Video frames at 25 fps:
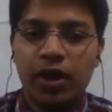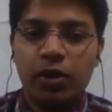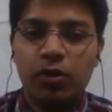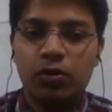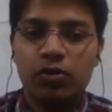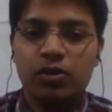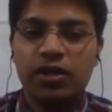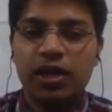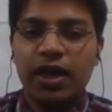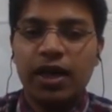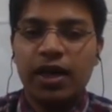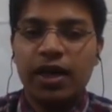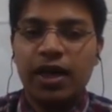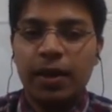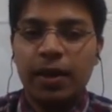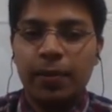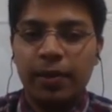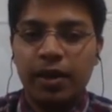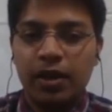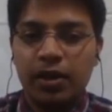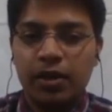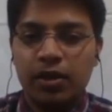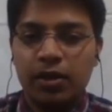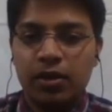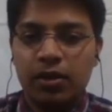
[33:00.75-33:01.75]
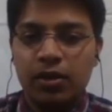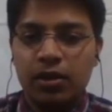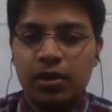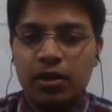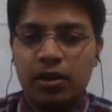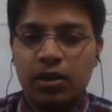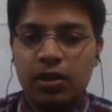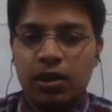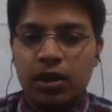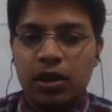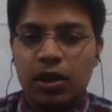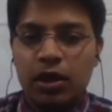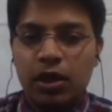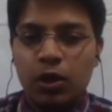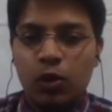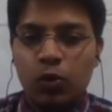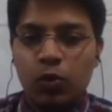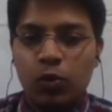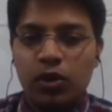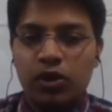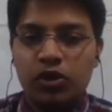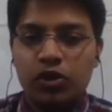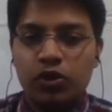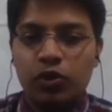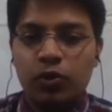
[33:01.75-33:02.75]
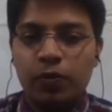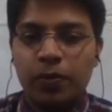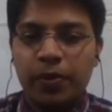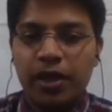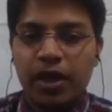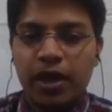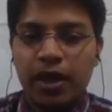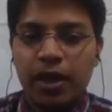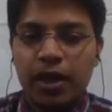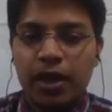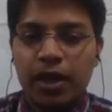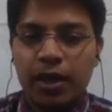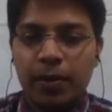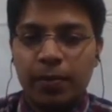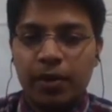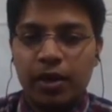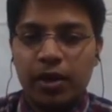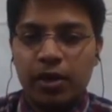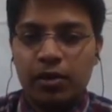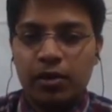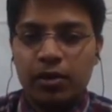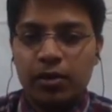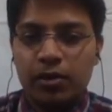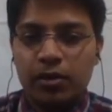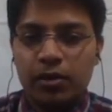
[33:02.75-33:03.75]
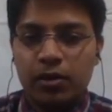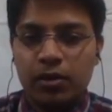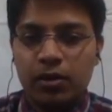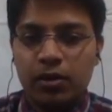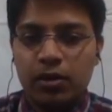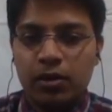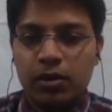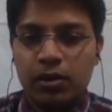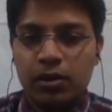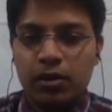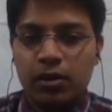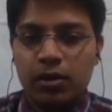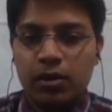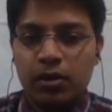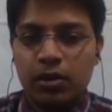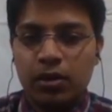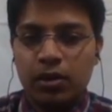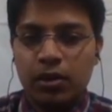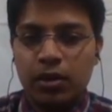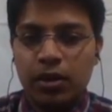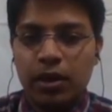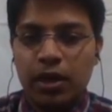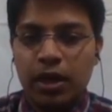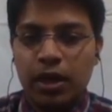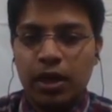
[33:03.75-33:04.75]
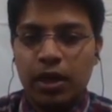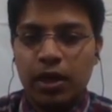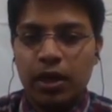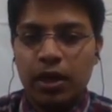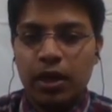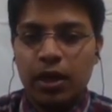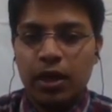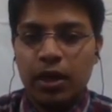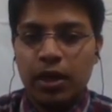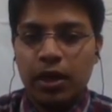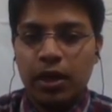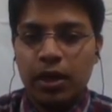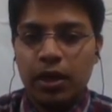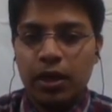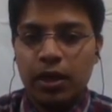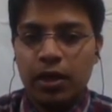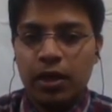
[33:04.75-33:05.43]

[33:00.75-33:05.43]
use condemned. No one should be condemned. D-E-N-M-E-D.